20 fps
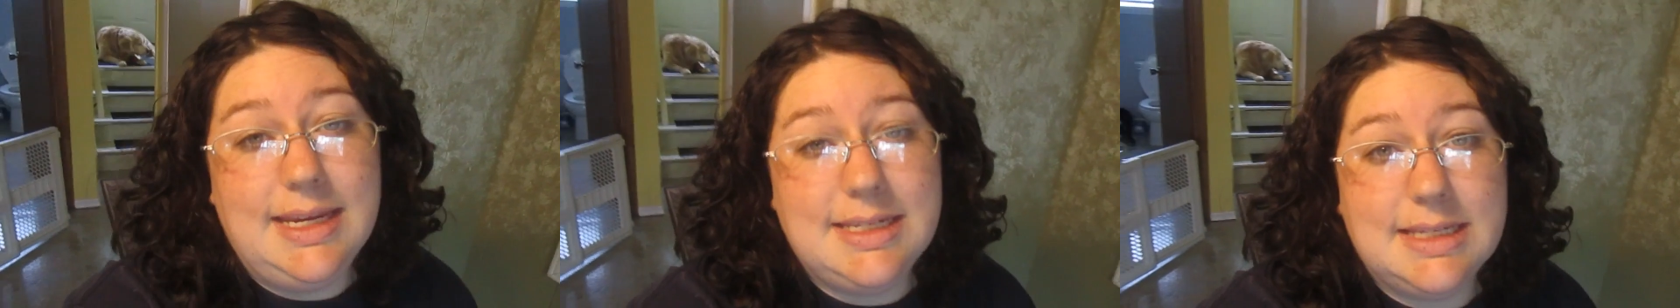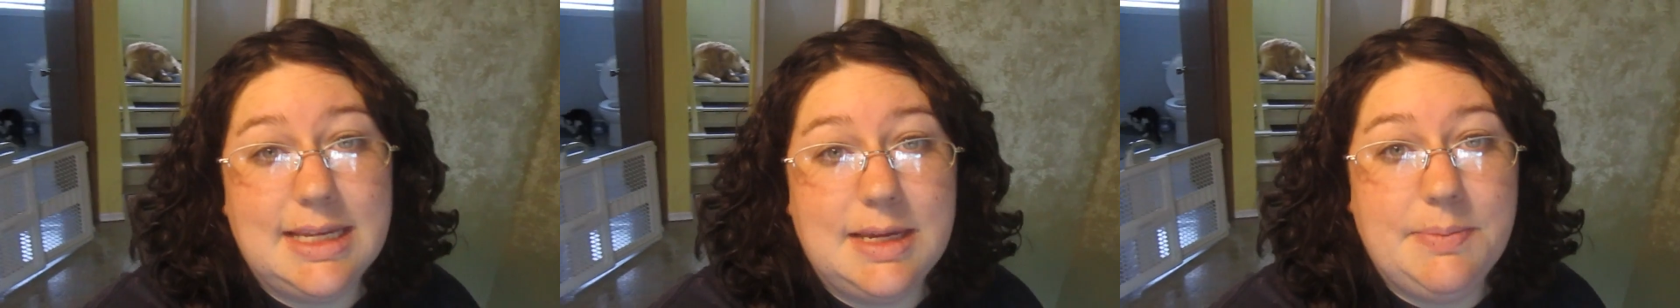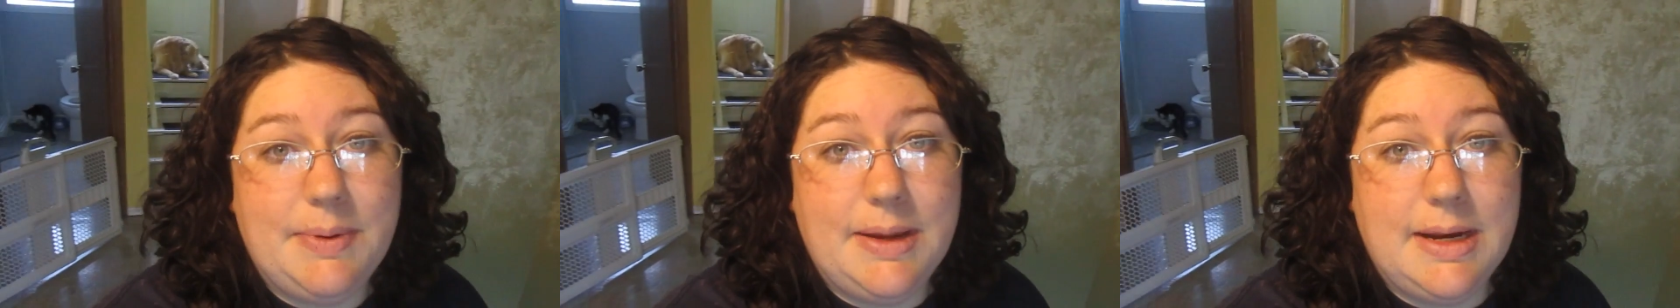doesn't
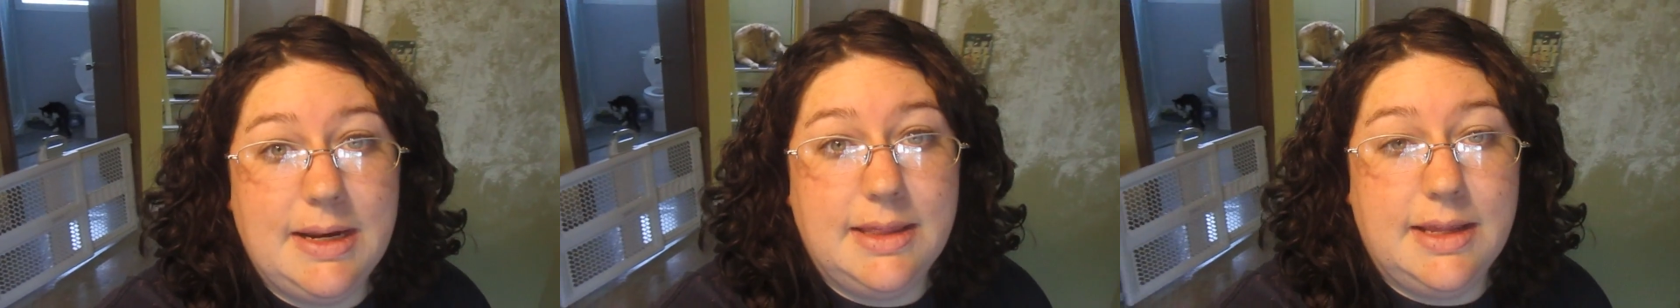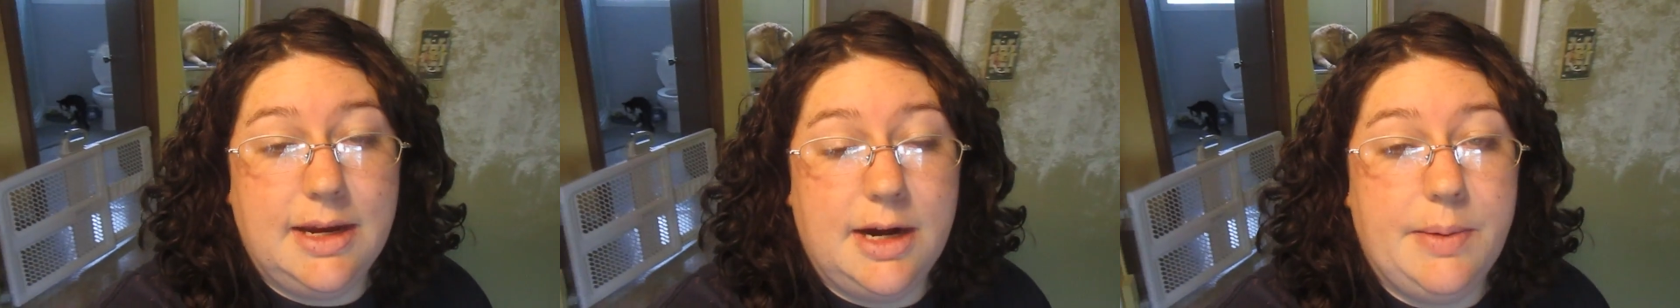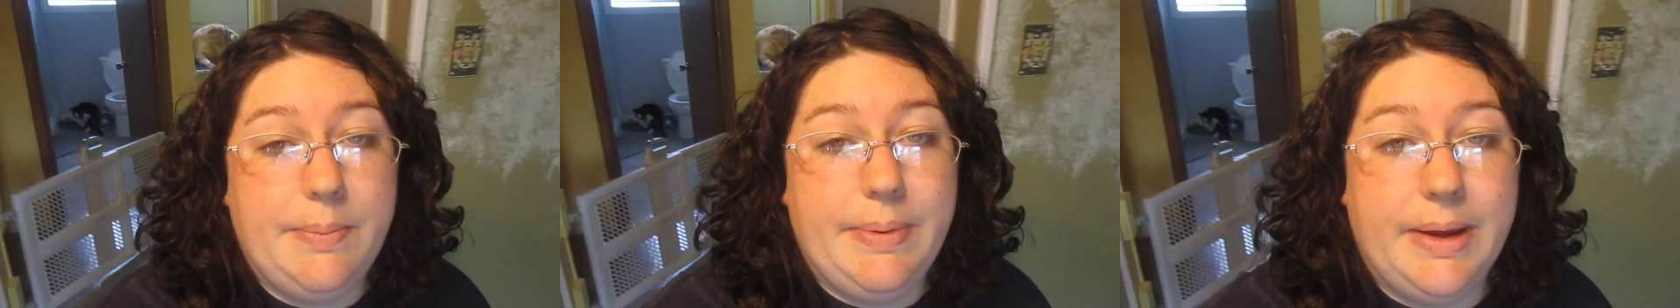like being in
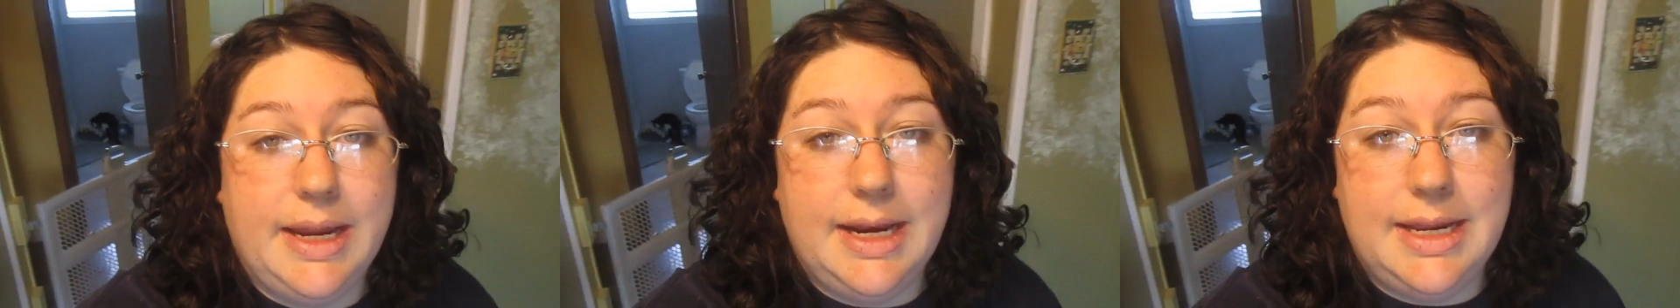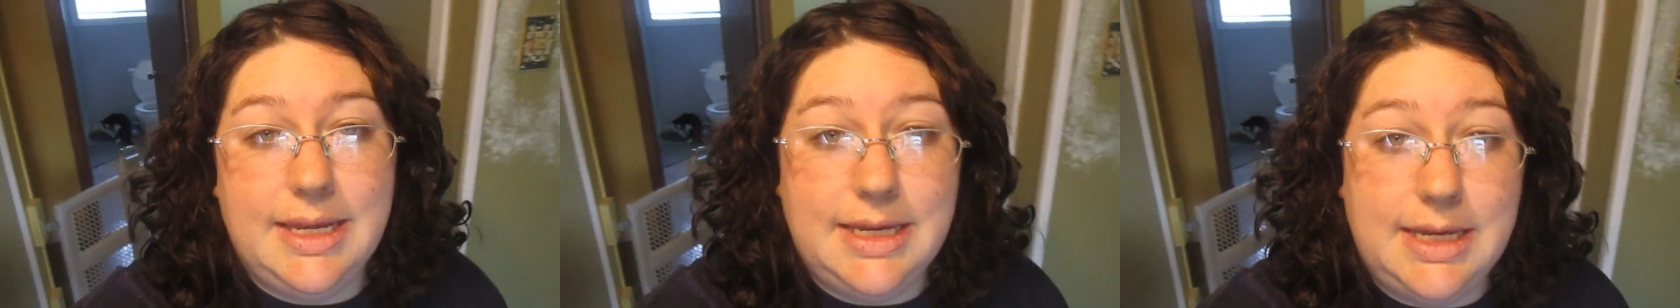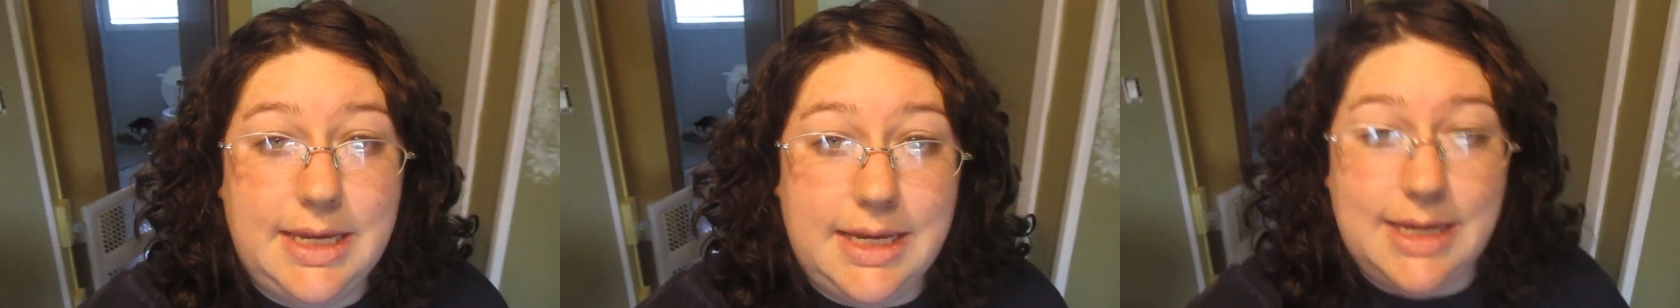there, but
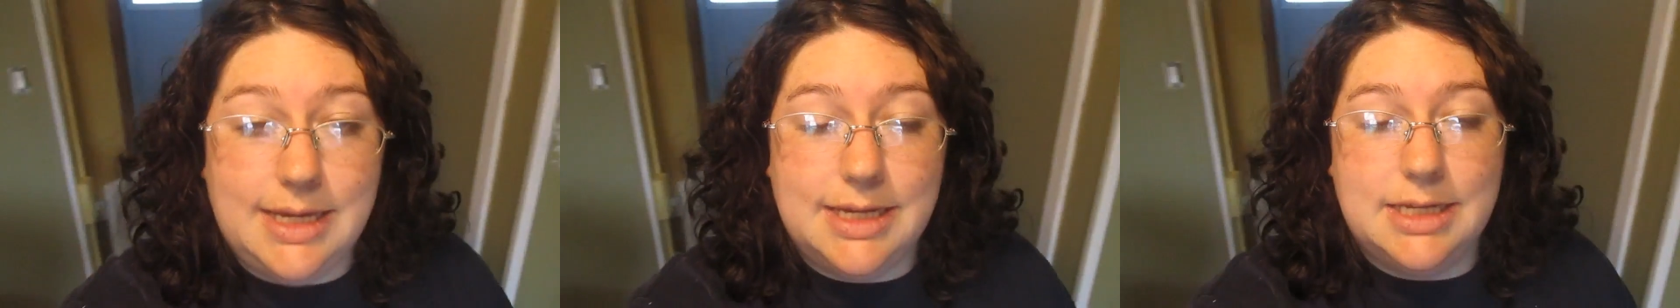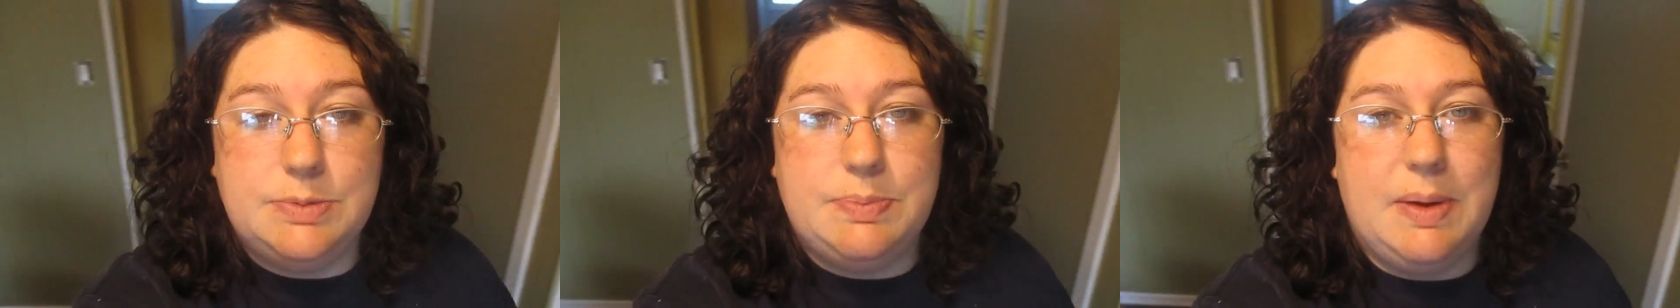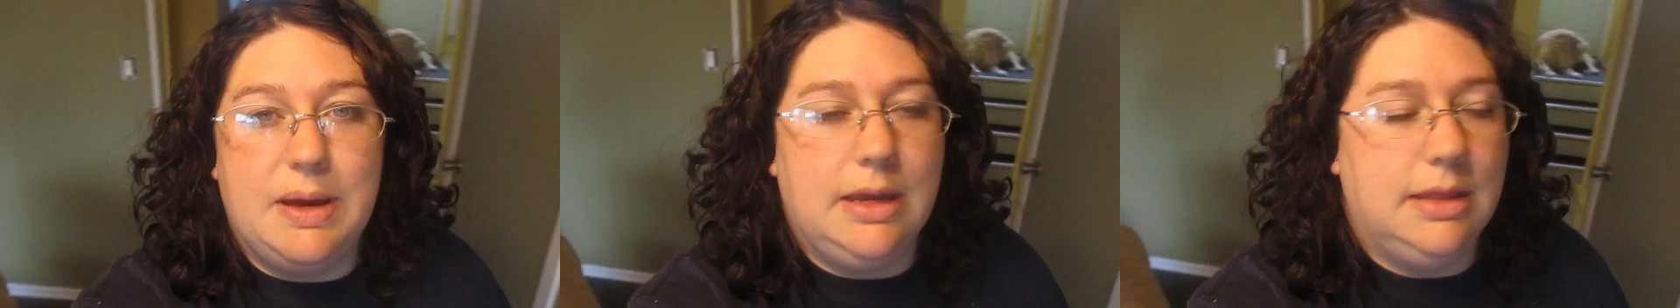he
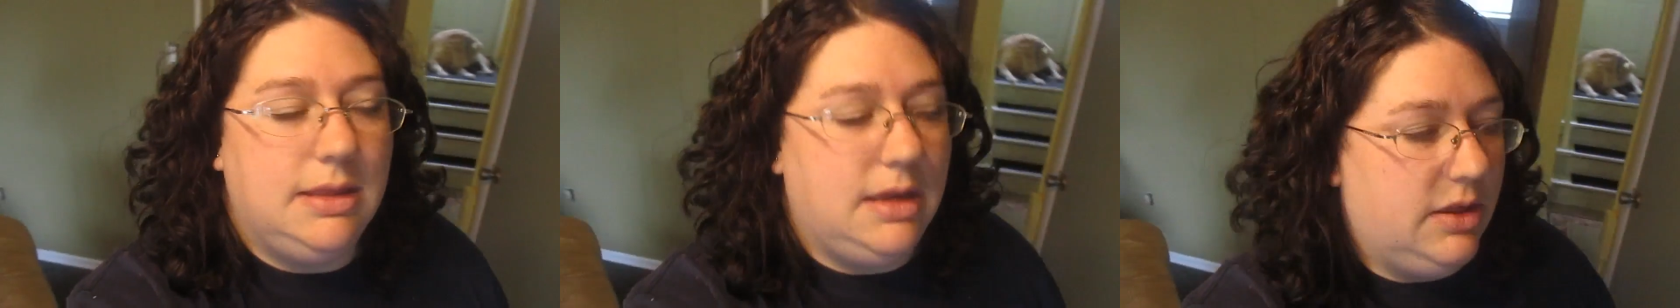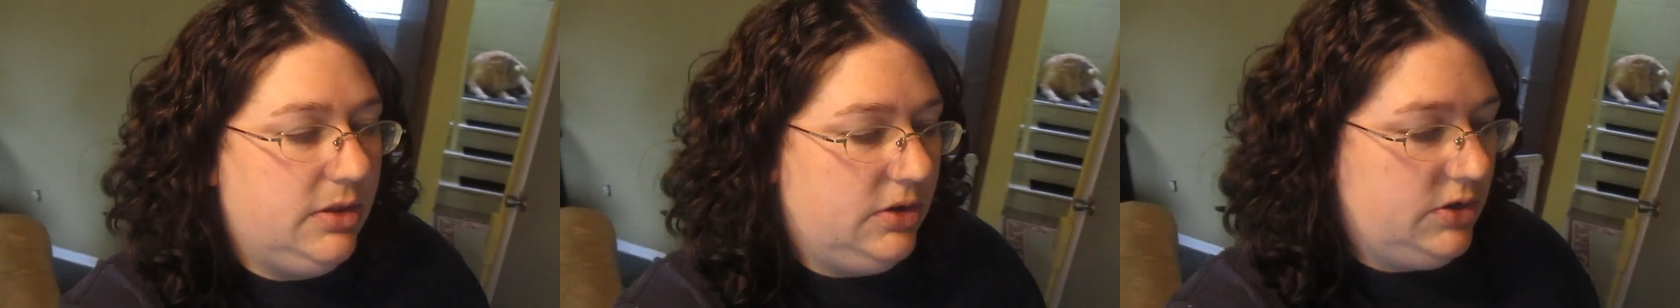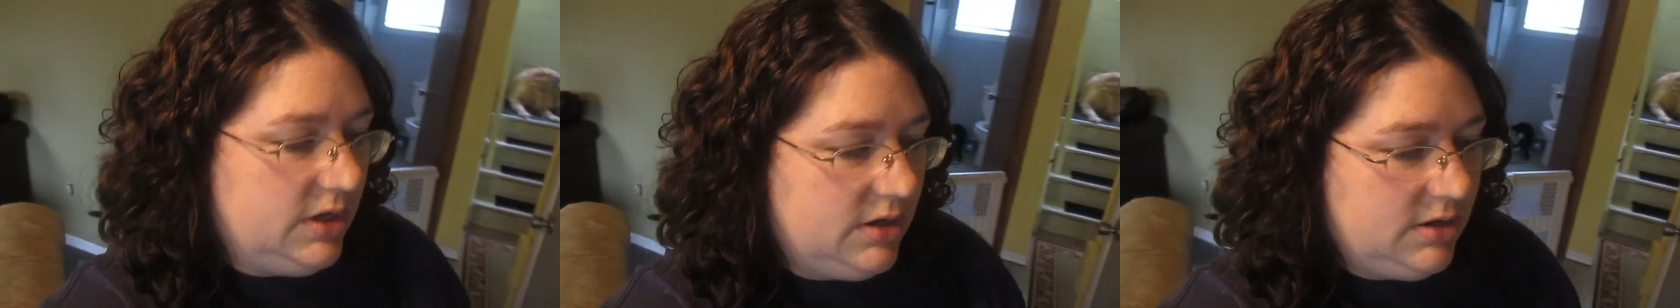is bugging the
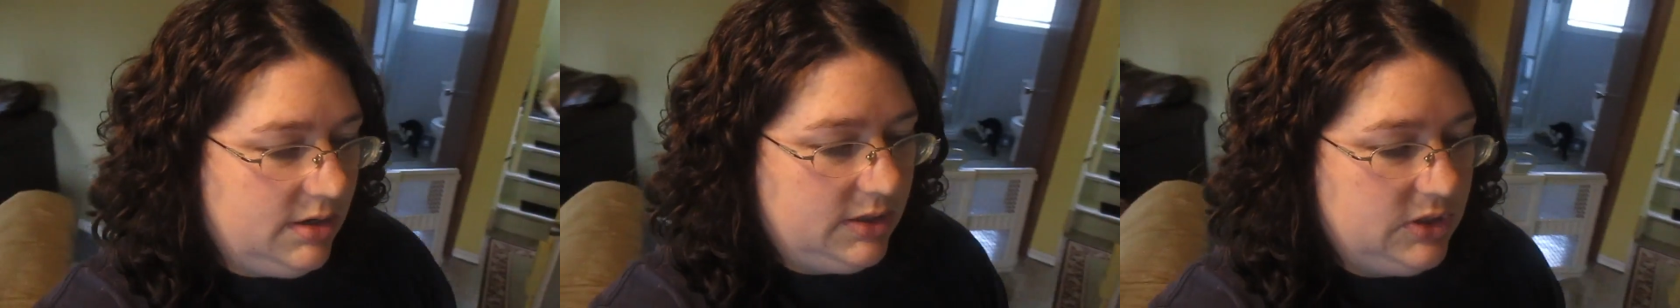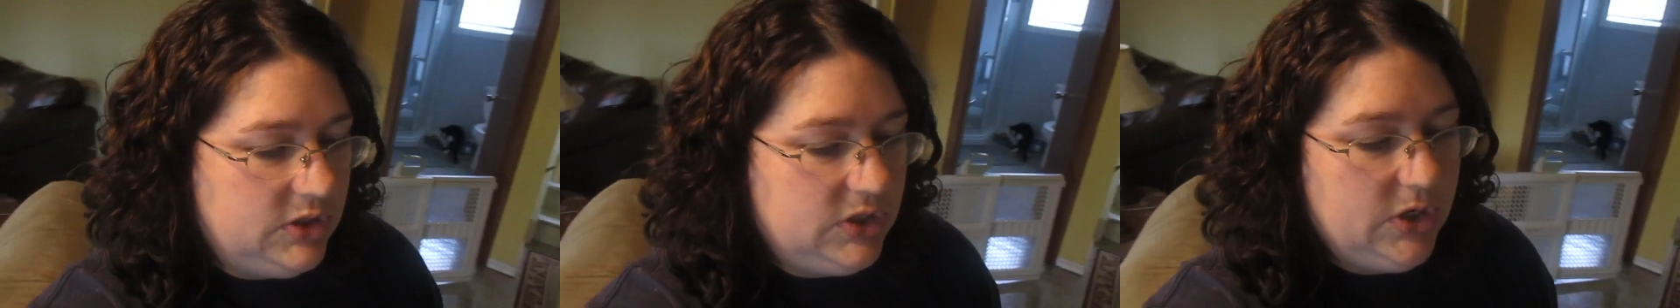other dogs,